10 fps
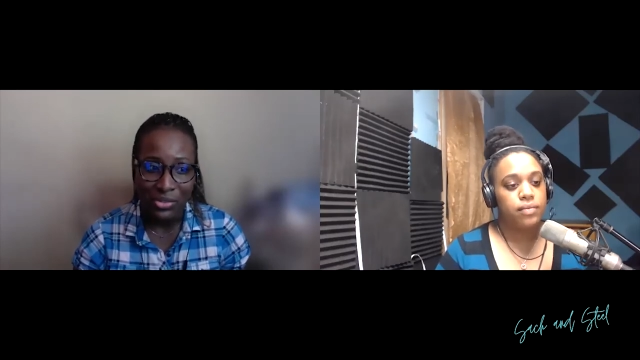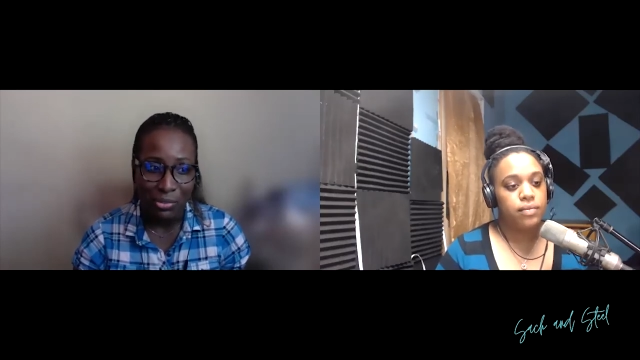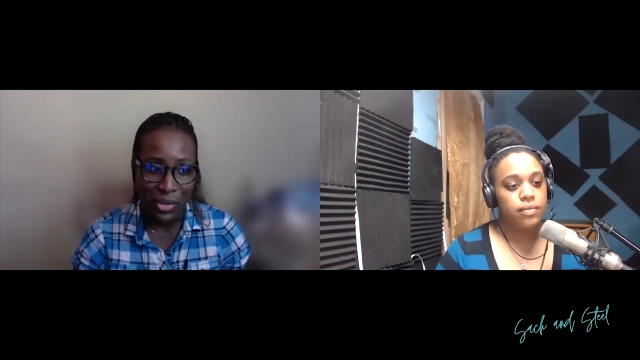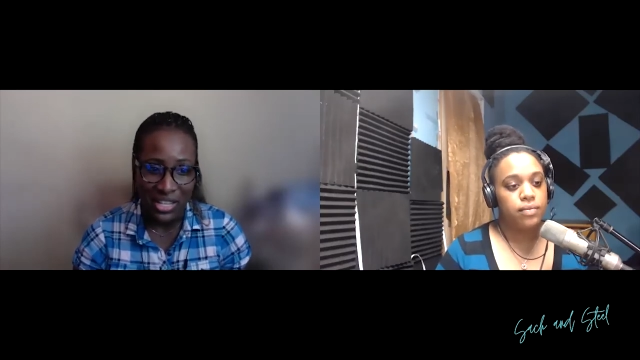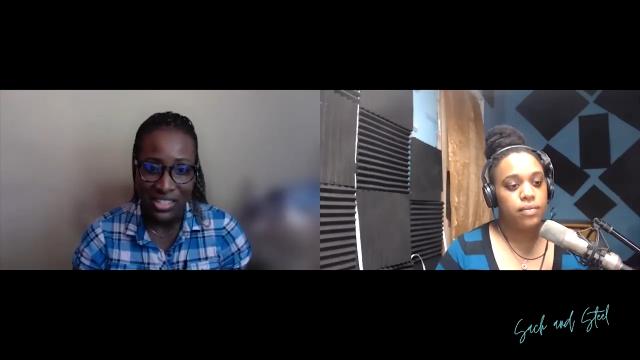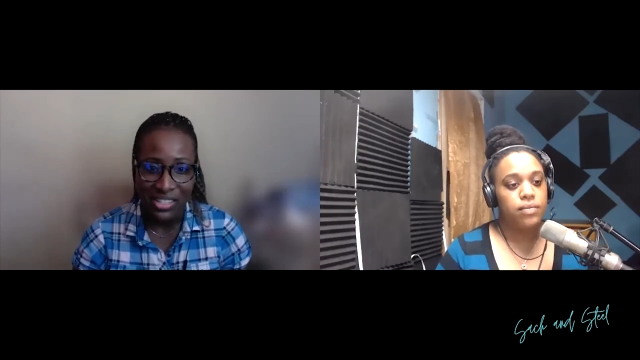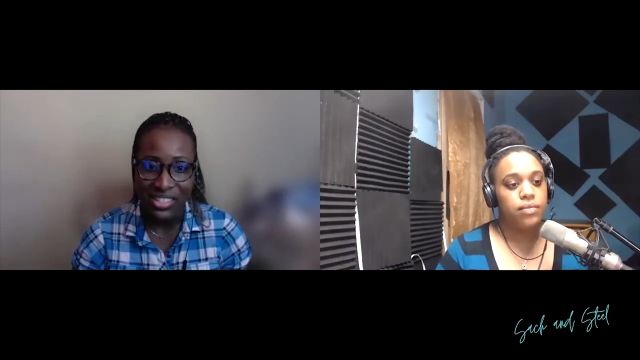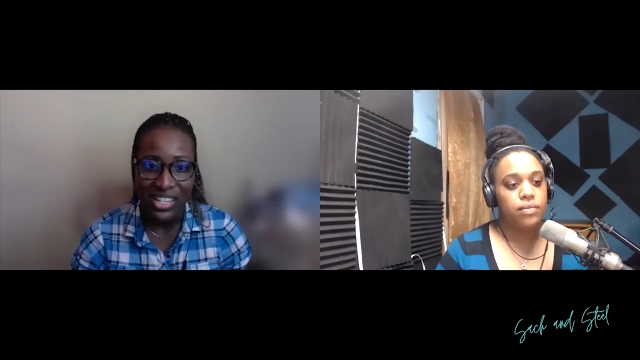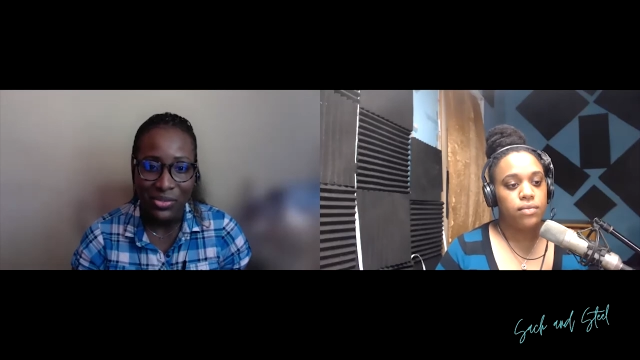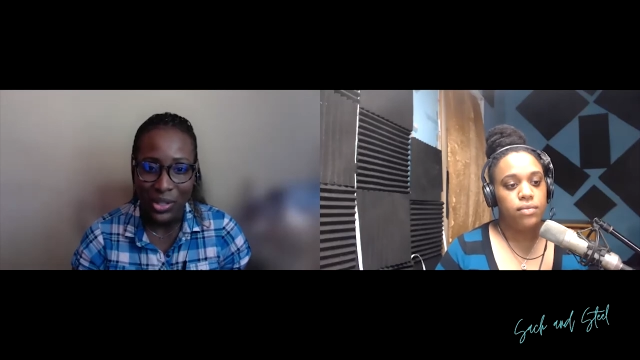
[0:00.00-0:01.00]
Speaker 1: being
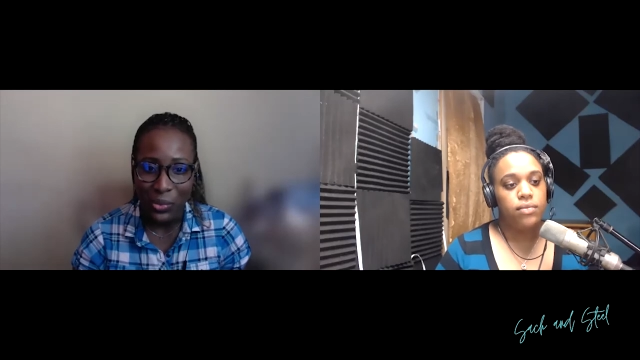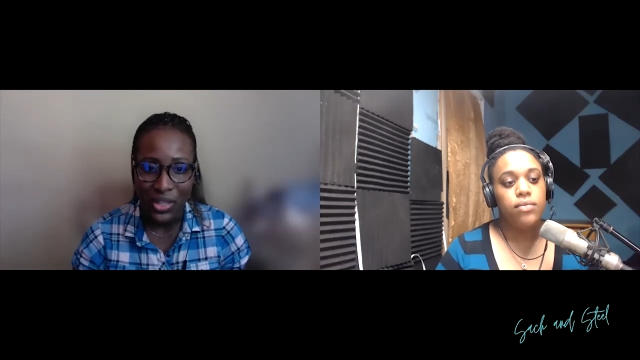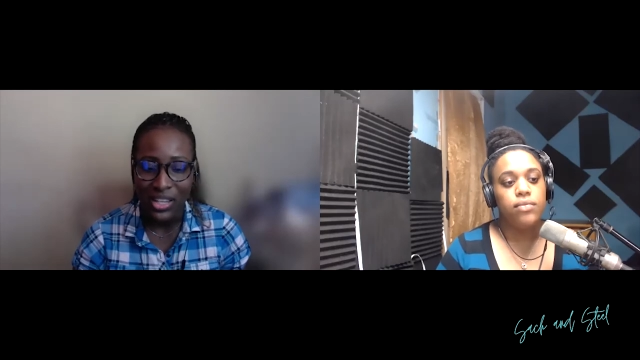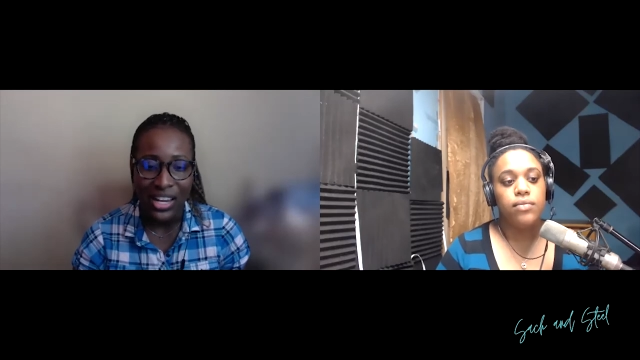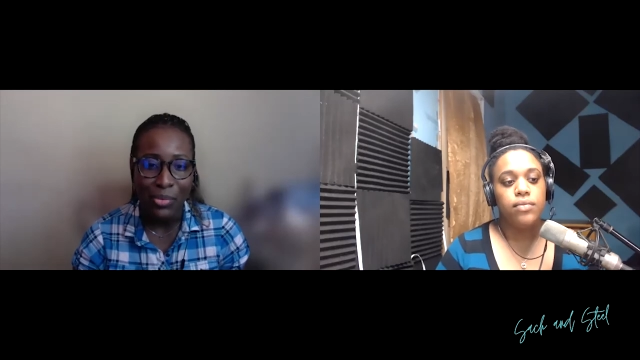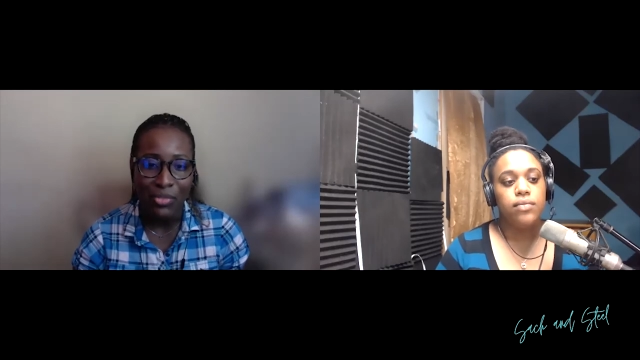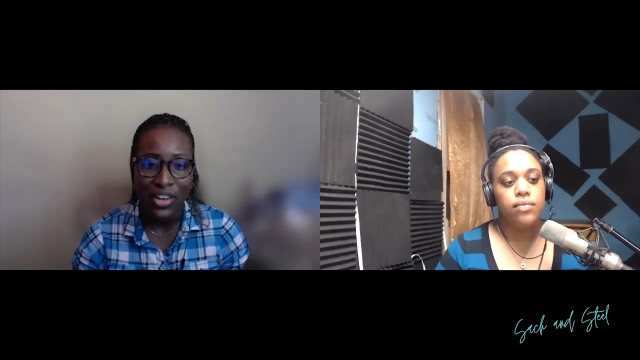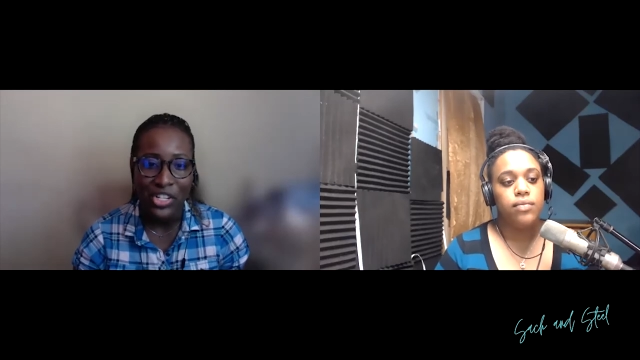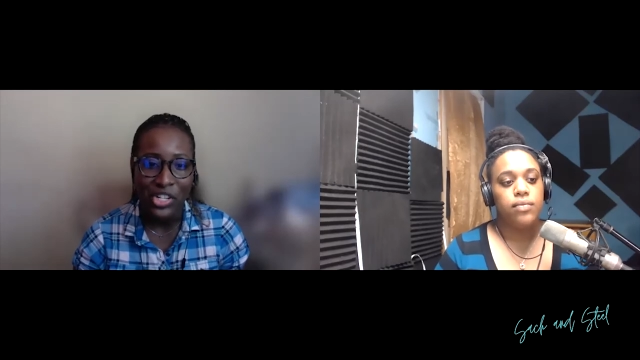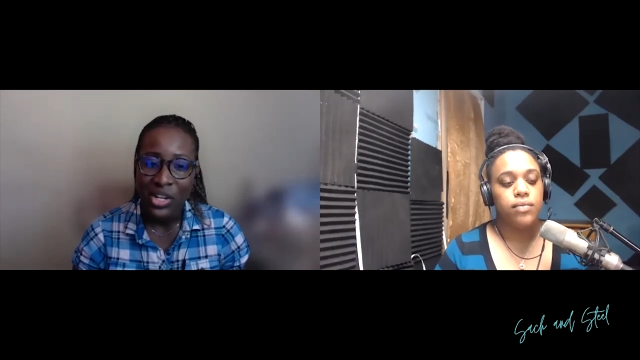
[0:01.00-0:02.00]
successful within that
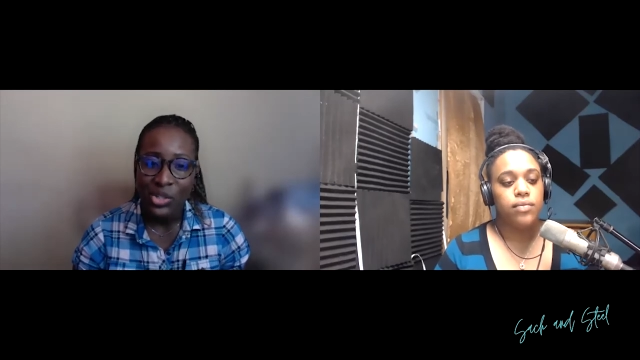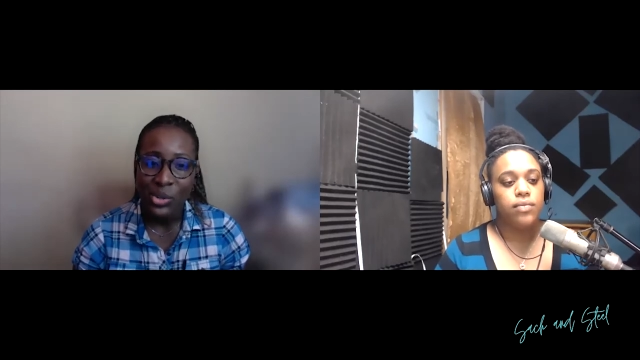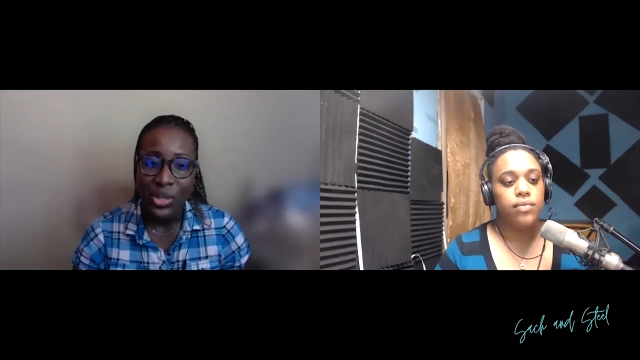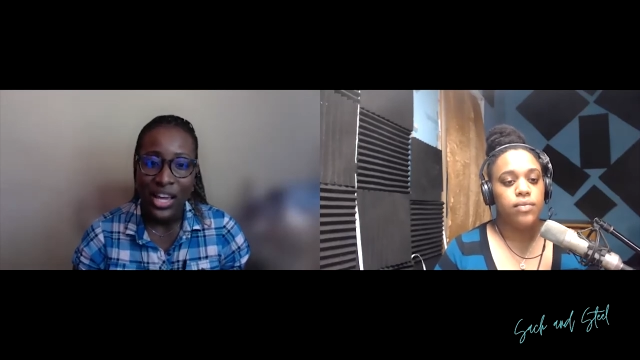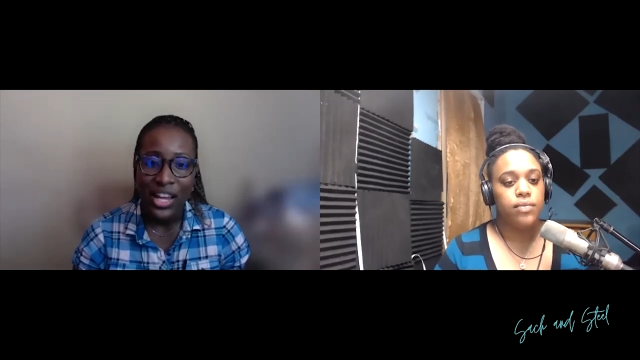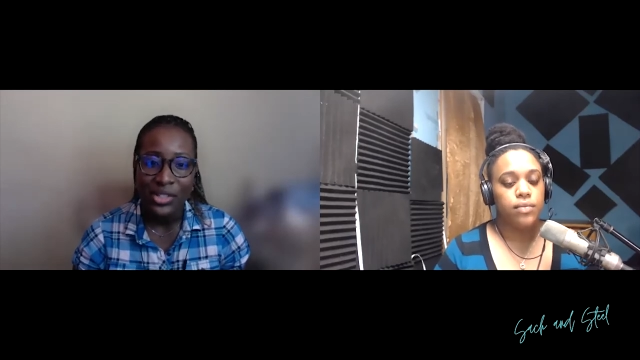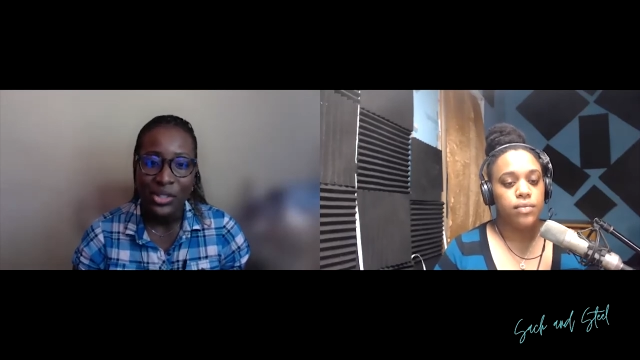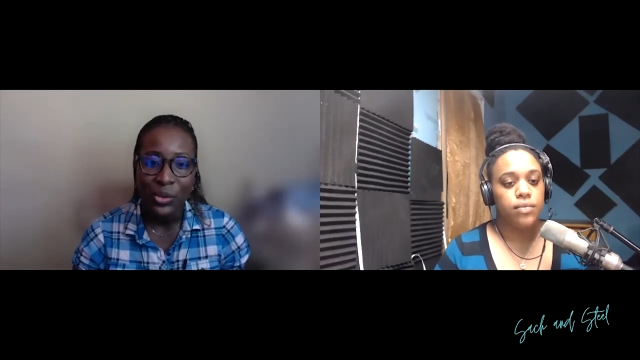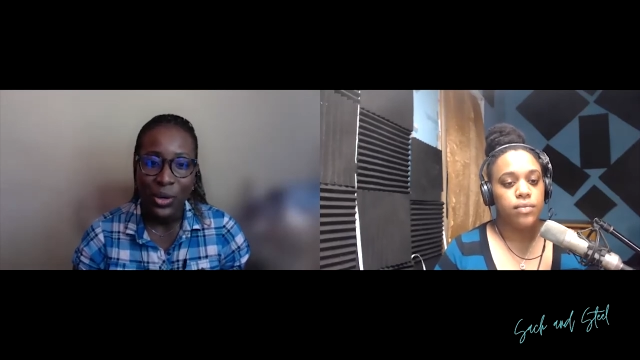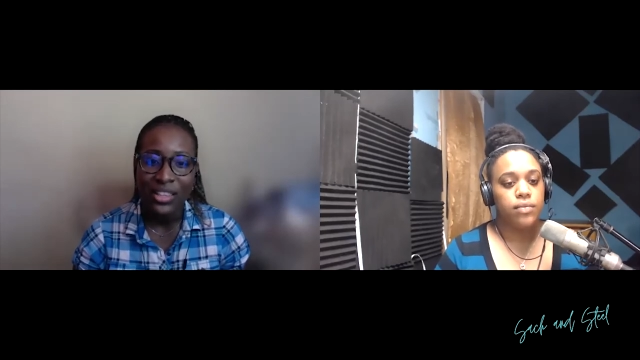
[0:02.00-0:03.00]
profession, so that
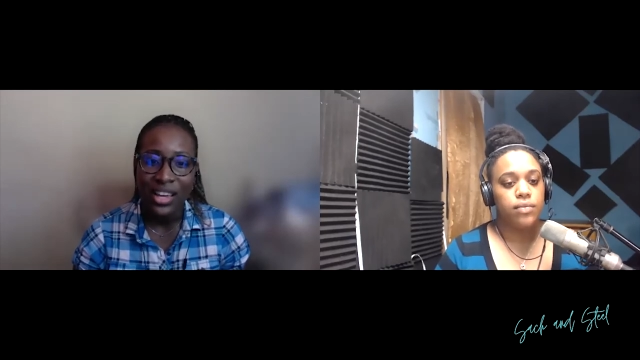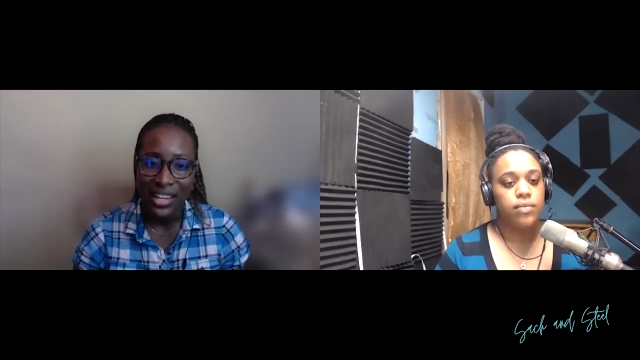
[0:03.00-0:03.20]
you are then